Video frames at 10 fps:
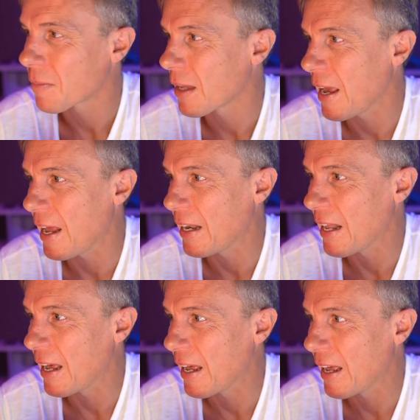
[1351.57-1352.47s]
And
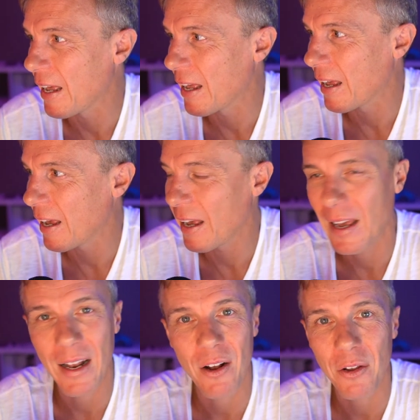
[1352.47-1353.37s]
I
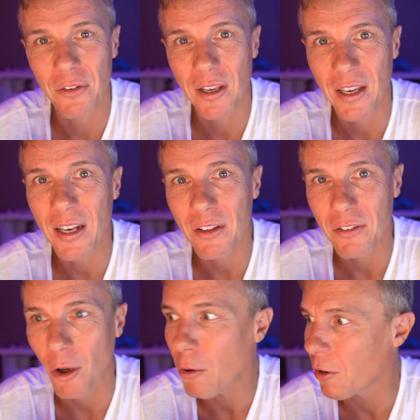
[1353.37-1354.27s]
was like getting
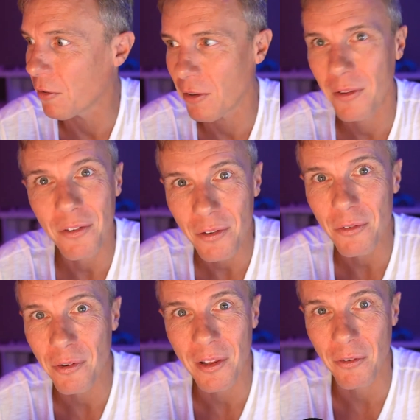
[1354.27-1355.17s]
sold, and I was like, this
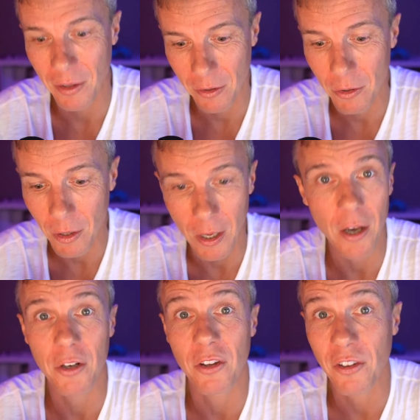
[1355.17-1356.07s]
is really, really cool. Like, I
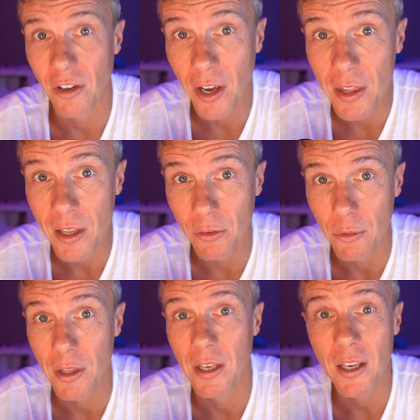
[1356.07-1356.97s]
could design things with
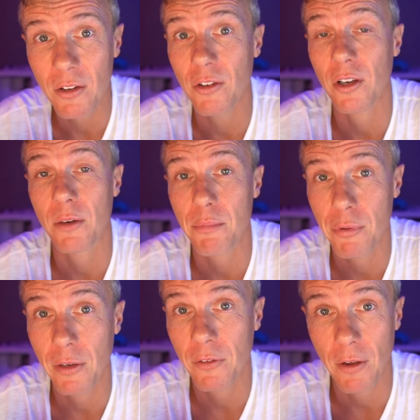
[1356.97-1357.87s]
the kids and I could
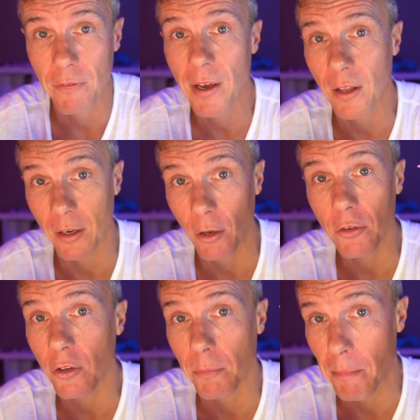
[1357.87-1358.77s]
print stuff out, like not
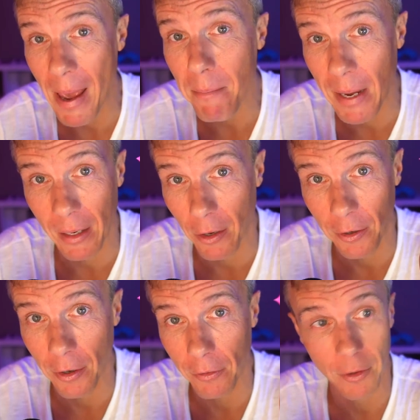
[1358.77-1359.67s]
just Batman
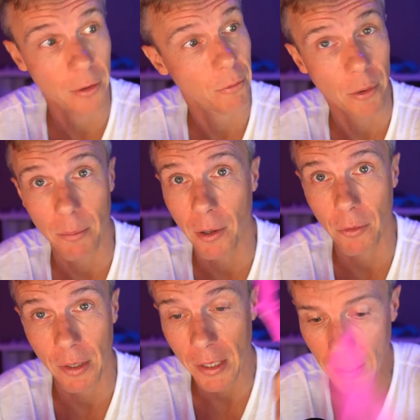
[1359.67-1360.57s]
logos like this one I'm
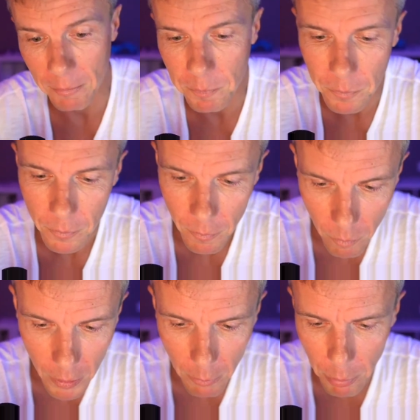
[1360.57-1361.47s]
holding here,
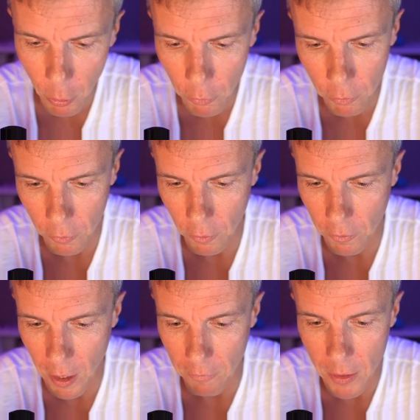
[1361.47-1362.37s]
but all sorts of
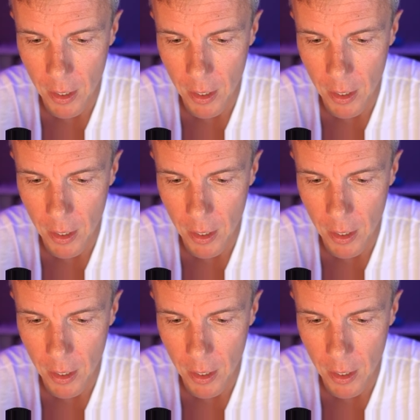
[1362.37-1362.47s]
stuff.